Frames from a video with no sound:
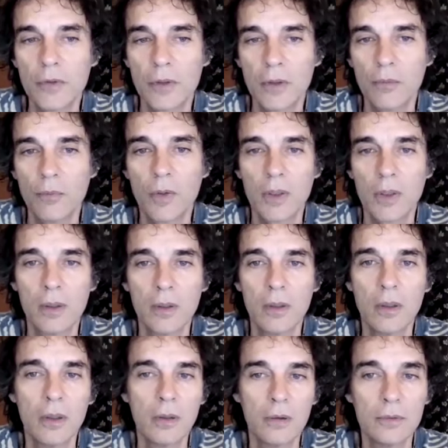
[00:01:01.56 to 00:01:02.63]
on
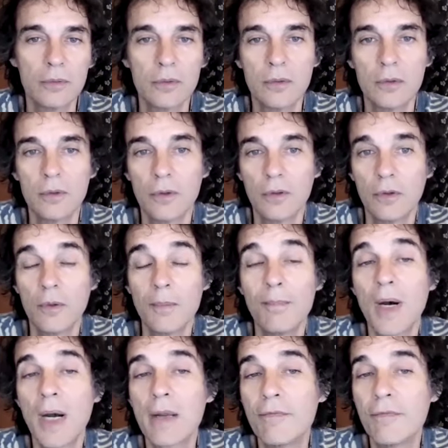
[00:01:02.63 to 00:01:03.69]
what
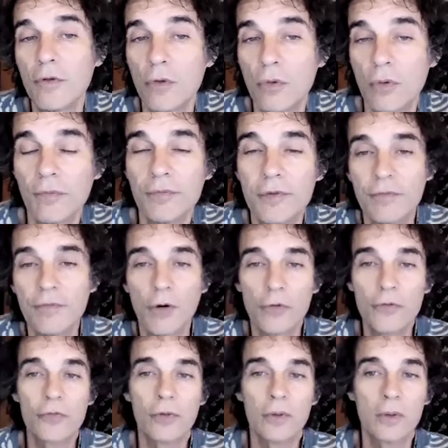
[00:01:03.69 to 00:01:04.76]
my view of
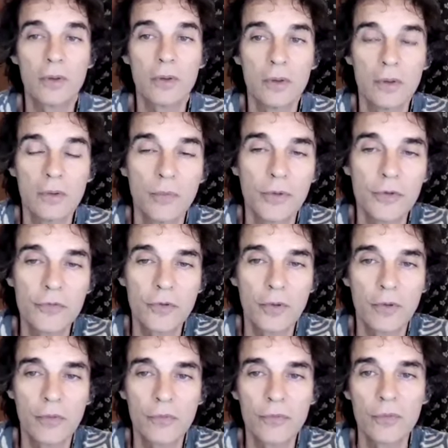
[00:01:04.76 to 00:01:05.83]
devotion, which
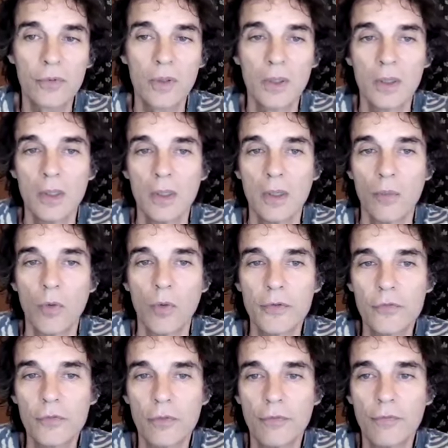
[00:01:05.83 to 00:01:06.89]
is
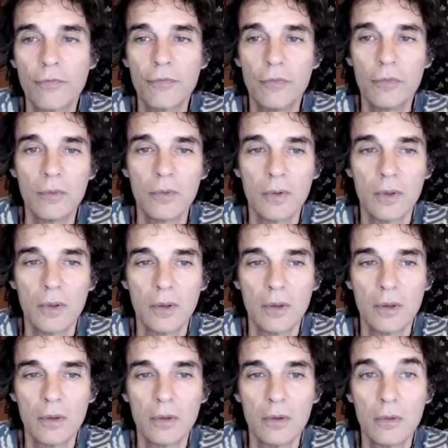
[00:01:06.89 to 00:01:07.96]
once you've
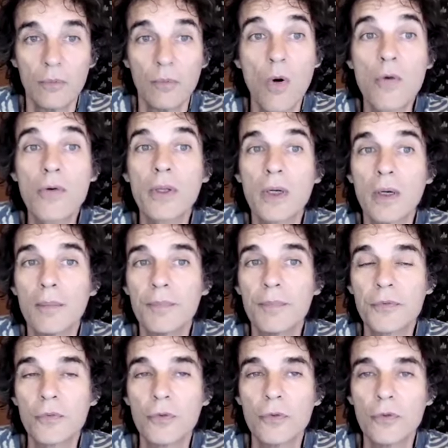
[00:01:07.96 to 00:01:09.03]
woken up
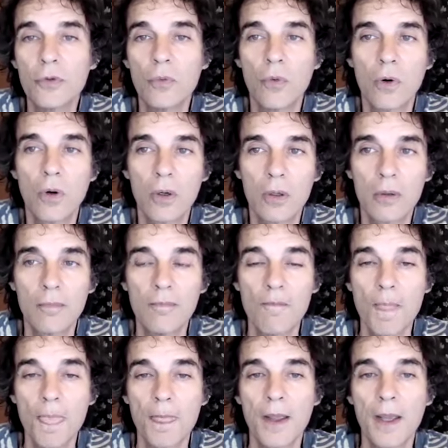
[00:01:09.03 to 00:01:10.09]
to who you are
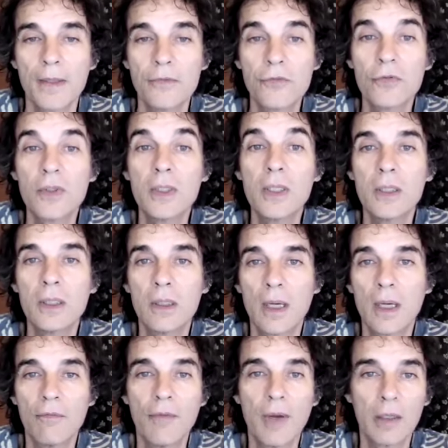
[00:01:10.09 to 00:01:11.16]
and seen
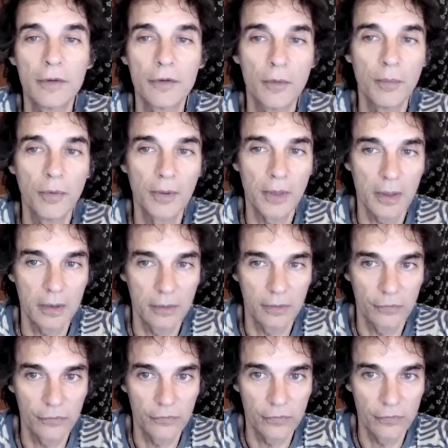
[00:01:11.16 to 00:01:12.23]
how valuable that
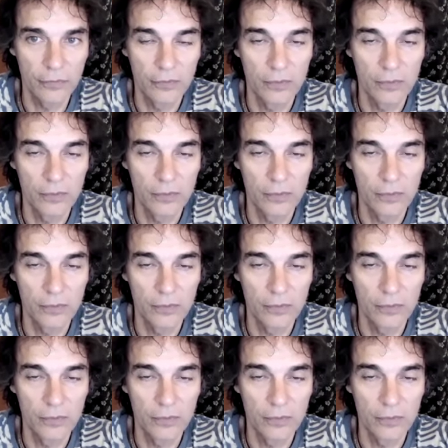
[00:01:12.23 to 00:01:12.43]
is,